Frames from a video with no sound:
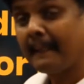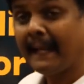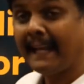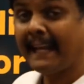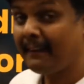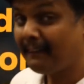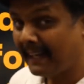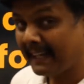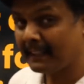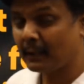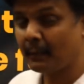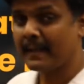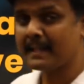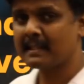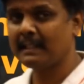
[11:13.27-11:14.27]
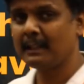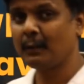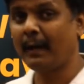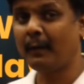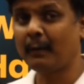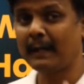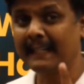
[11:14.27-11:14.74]
I have another question.
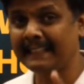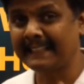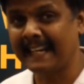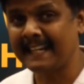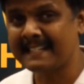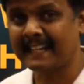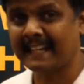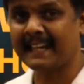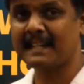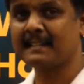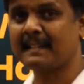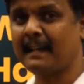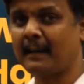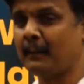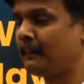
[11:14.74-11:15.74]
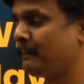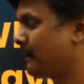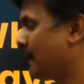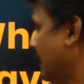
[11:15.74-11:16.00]
You have only 10 seconds now.